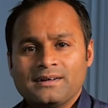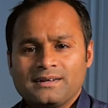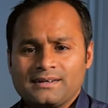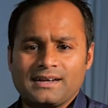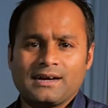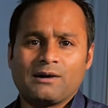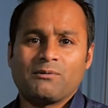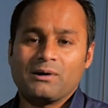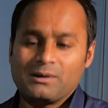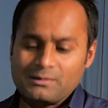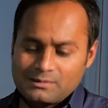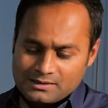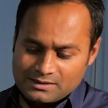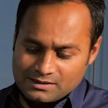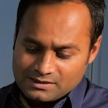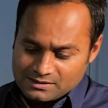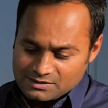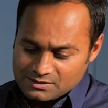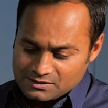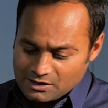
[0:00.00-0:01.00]
Now,
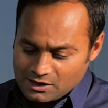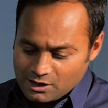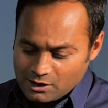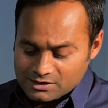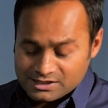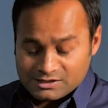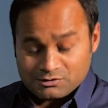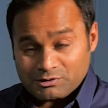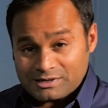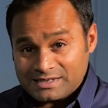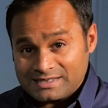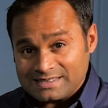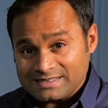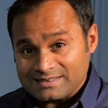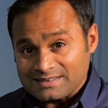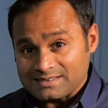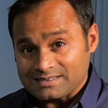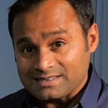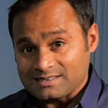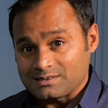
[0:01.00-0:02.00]
treating
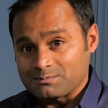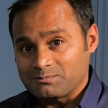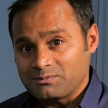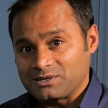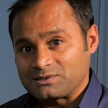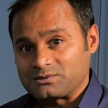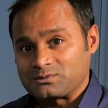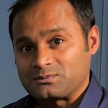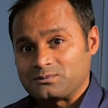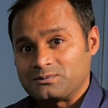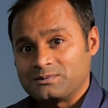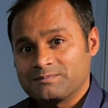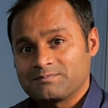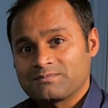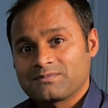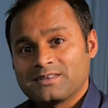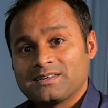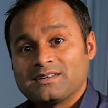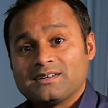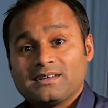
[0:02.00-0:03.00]
this as a puzzle
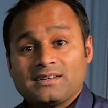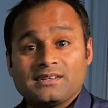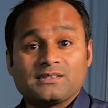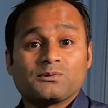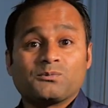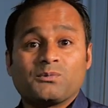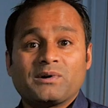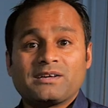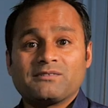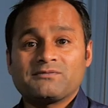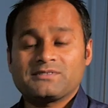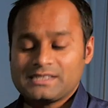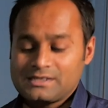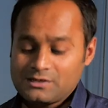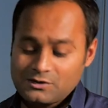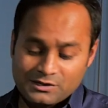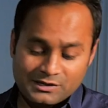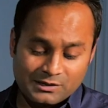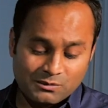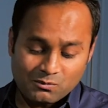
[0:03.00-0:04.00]
is a way of
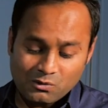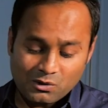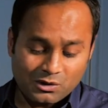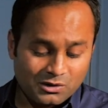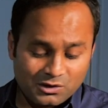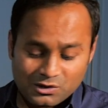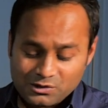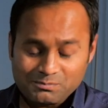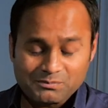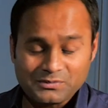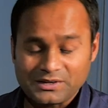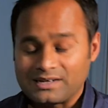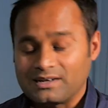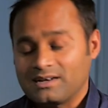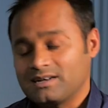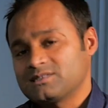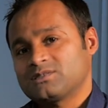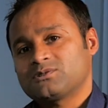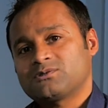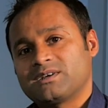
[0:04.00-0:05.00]
turning what could be
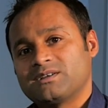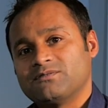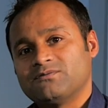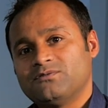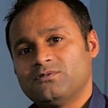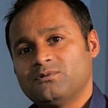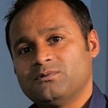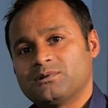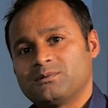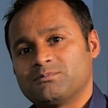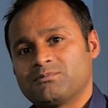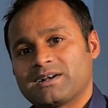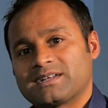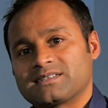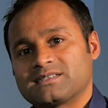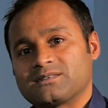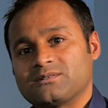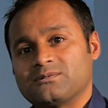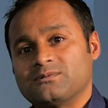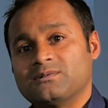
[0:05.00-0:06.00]
a straightforward
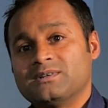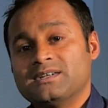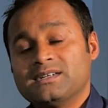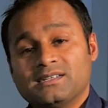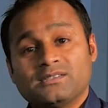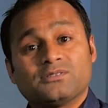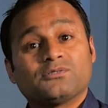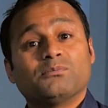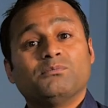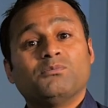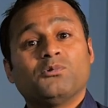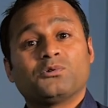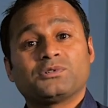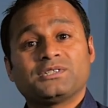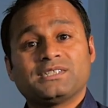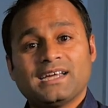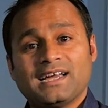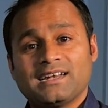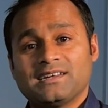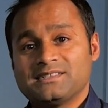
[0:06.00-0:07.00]
practical into a more
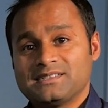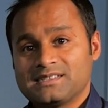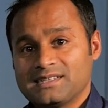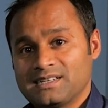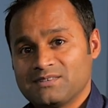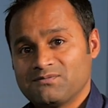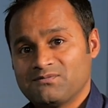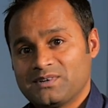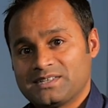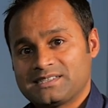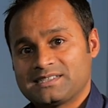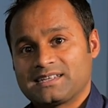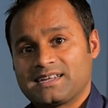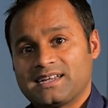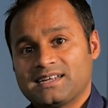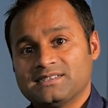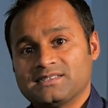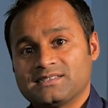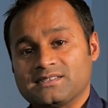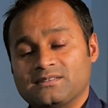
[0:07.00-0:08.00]
challenging
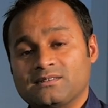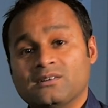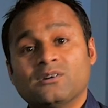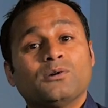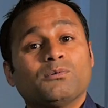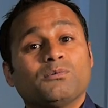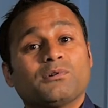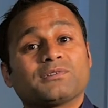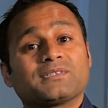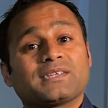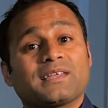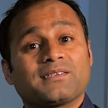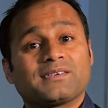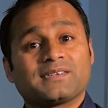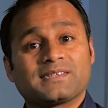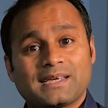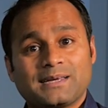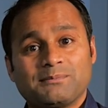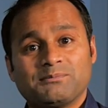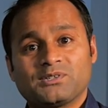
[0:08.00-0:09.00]
investigation, whilst at the
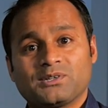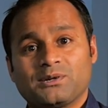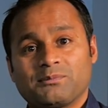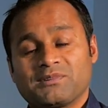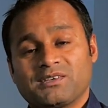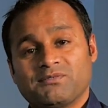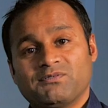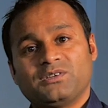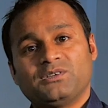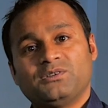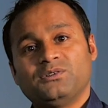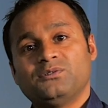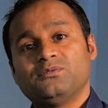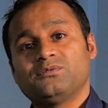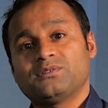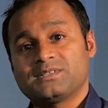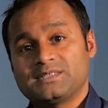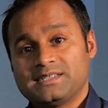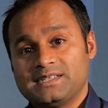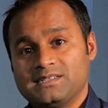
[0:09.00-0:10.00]
same time giving you,
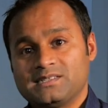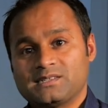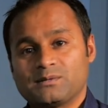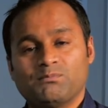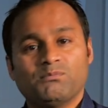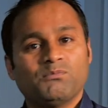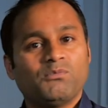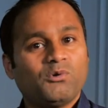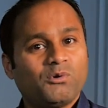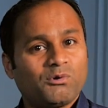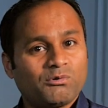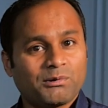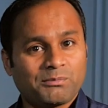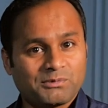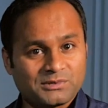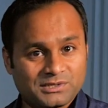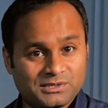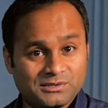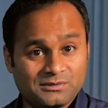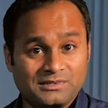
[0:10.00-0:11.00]
the teacher, more
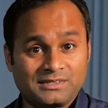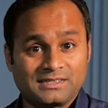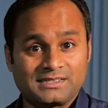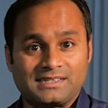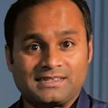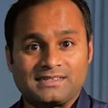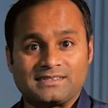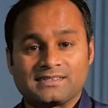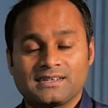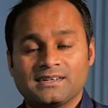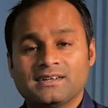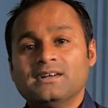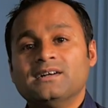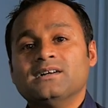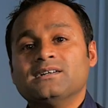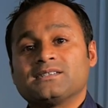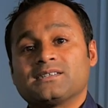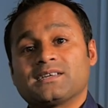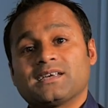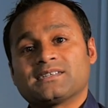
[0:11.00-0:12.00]
opportunities
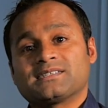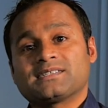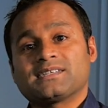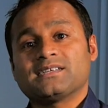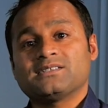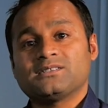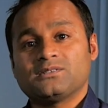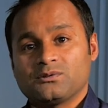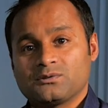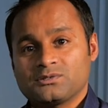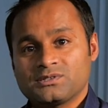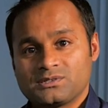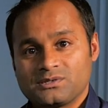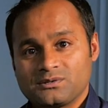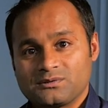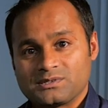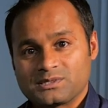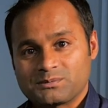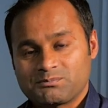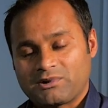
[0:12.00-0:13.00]
to assess your
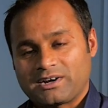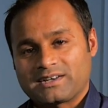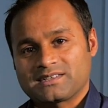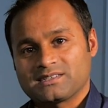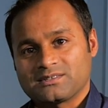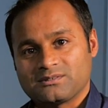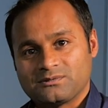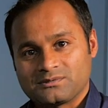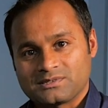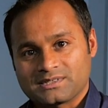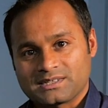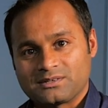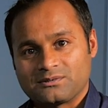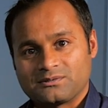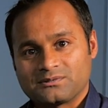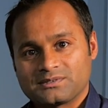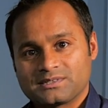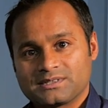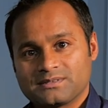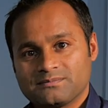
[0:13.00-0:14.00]
students' practical
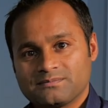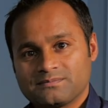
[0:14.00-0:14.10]
skills.